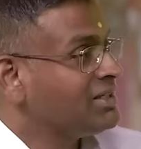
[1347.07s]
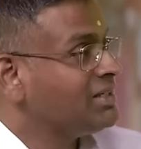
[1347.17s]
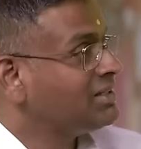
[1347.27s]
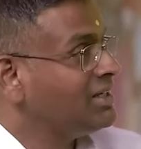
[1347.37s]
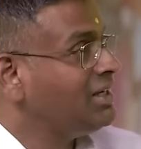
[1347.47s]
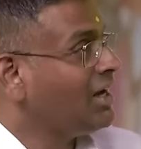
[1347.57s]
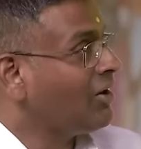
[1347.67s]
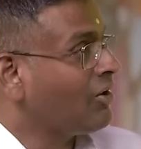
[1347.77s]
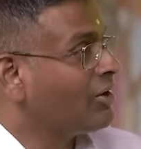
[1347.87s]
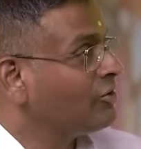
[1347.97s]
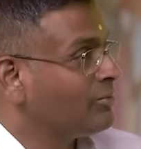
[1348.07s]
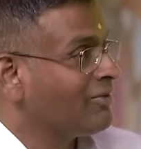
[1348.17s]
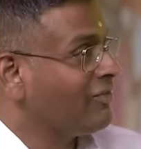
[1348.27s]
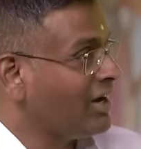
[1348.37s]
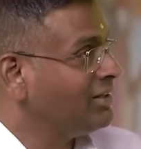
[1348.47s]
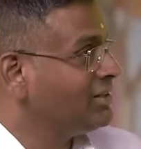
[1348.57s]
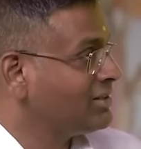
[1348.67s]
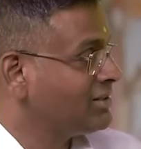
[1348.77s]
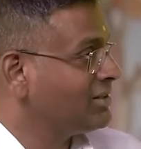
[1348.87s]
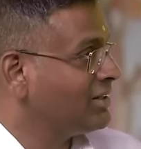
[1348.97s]
says, see, according to my father's
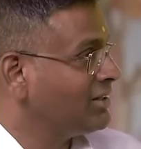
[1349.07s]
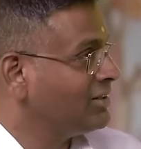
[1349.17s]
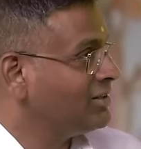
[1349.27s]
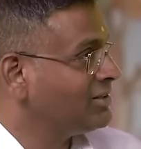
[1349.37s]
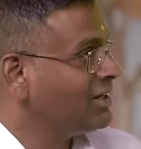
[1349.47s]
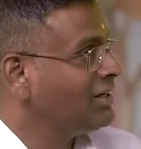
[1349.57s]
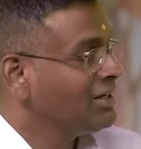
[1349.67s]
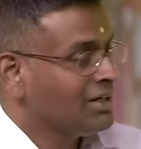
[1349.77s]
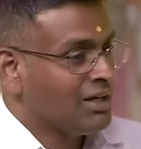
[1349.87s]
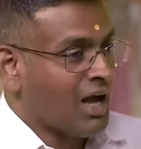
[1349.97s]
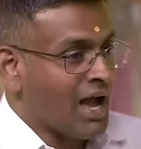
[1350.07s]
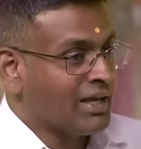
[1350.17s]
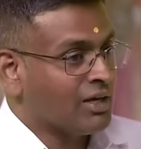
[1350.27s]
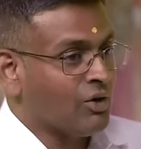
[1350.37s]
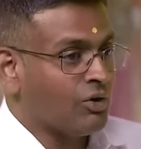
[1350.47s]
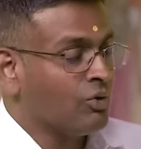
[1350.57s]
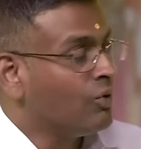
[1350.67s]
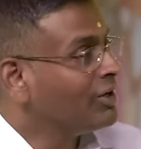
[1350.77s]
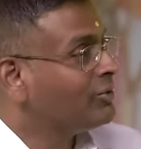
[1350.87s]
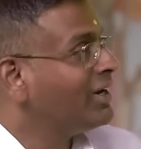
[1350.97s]
this thing, I cannot go
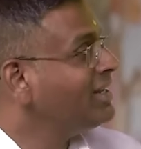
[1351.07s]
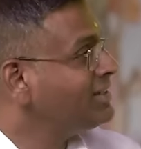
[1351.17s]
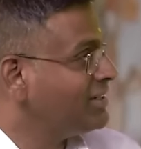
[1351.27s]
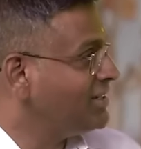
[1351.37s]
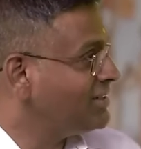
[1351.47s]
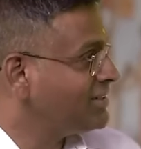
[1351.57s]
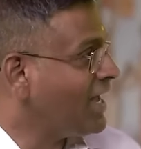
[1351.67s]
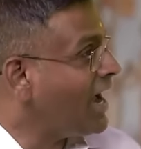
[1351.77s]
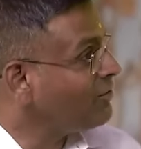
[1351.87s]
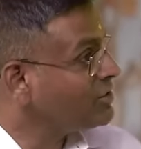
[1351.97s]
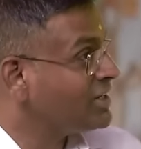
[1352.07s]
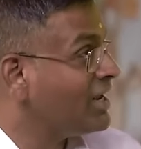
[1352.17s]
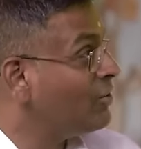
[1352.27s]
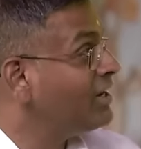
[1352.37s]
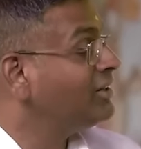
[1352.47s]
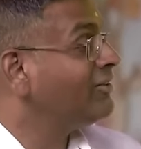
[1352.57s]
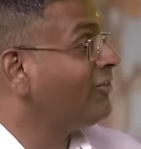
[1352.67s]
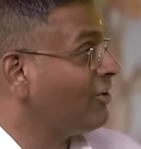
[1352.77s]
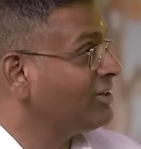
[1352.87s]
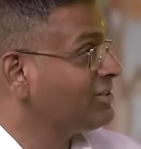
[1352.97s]
into any cities. I have to stay only in the
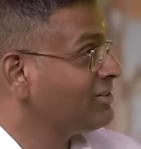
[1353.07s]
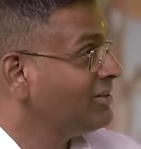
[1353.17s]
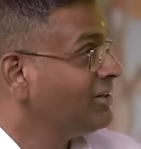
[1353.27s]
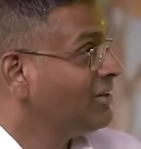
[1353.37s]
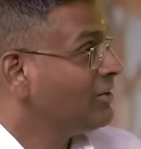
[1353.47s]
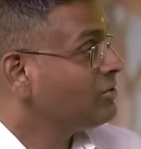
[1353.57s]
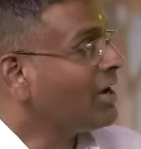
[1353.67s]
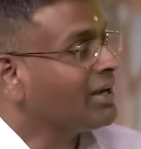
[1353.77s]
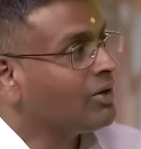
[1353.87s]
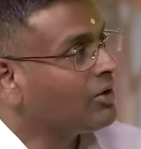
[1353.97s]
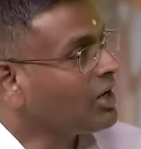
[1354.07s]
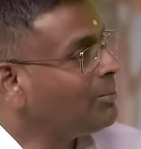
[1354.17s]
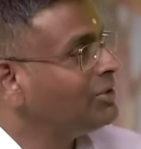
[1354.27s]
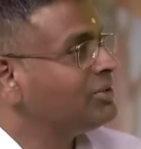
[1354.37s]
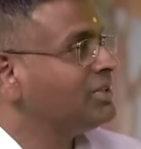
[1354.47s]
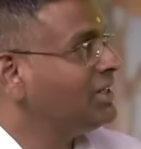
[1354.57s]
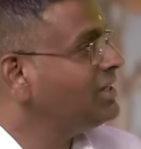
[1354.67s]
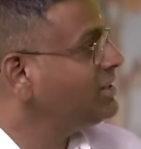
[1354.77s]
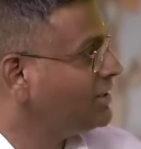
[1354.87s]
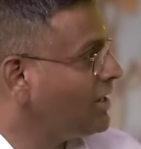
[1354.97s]
forest. Correct. So I cannot come into
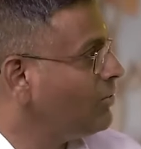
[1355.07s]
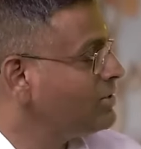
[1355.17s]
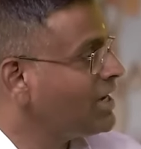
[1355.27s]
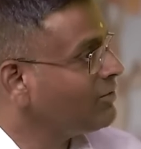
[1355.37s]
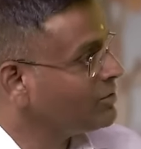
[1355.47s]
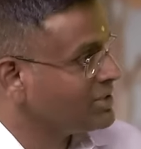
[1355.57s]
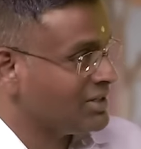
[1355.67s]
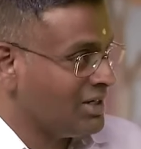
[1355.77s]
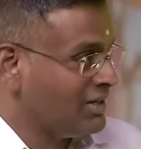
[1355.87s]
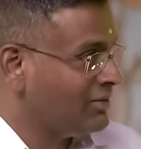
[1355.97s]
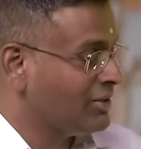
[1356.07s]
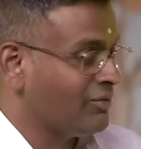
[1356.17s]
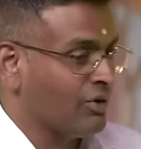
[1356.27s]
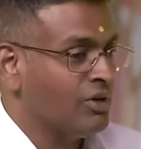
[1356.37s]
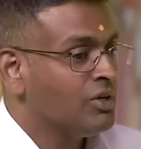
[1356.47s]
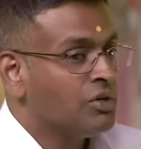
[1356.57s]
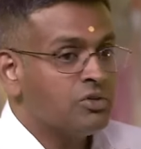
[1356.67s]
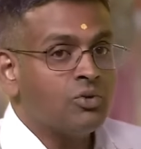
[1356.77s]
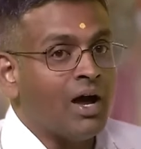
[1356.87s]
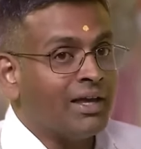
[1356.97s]
cities and towns. I have to live in the forest.
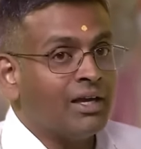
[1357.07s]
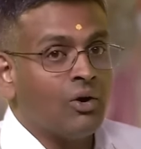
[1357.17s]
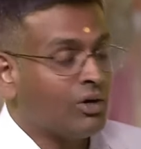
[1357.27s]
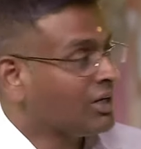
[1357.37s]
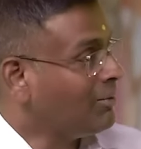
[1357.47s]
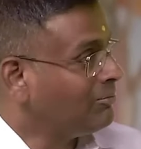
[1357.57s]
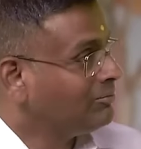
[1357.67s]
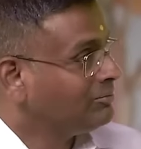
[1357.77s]
So I cannot come.